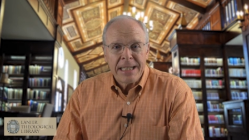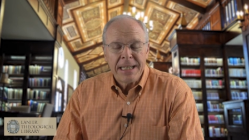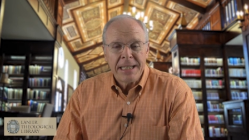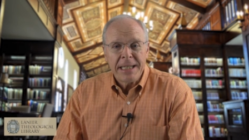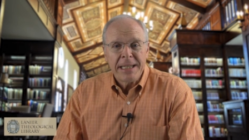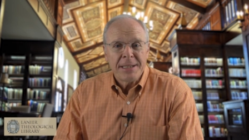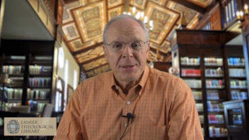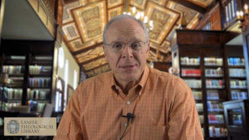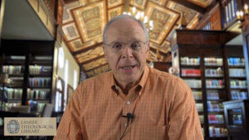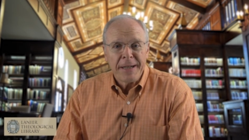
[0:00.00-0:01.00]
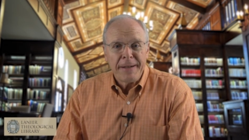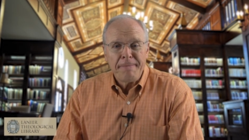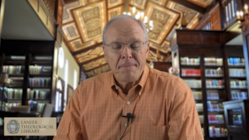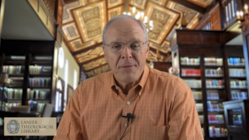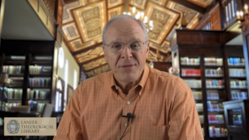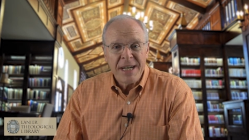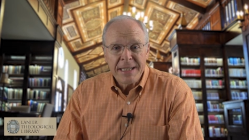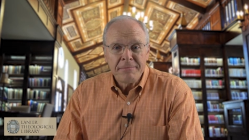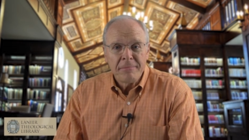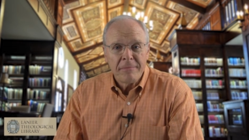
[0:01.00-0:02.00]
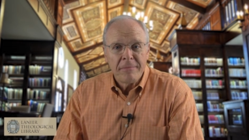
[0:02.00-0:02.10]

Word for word: It is uh, fun.